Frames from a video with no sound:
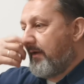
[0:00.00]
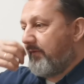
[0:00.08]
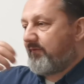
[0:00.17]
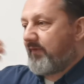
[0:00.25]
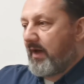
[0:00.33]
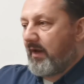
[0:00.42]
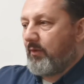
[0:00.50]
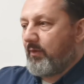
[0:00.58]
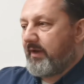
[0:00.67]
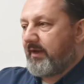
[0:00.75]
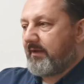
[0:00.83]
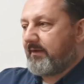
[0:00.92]

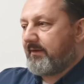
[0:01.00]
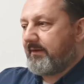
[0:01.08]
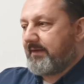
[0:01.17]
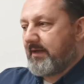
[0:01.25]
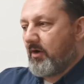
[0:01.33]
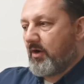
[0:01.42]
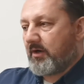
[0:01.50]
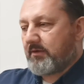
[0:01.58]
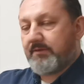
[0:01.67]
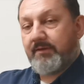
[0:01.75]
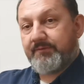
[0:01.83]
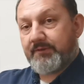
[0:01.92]
following the
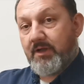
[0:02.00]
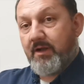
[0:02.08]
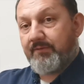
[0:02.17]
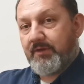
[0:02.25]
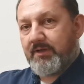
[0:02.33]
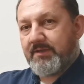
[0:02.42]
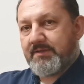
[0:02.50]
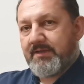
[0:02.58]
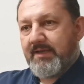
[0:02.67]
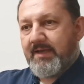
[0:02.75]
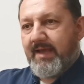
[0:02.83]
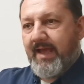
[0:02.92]
Ark of the Covenant,
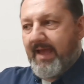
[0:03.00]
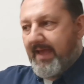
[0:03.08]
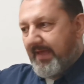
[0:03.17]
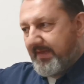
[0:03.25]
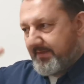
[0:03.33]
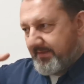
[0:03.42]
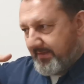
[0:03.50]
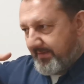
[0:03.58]
and